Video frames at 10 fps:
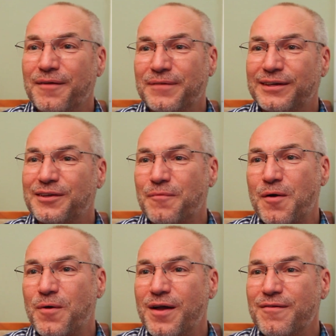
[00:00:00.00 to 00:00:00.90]
next to
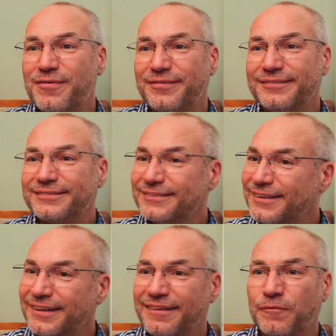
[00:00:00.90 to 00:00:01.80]
my wife,
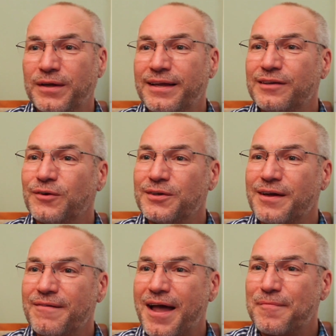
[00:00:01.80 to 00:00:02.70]
my day starts
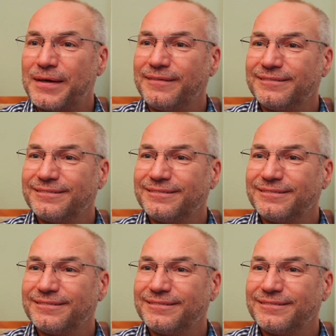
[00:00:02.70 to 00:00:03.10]
out happy.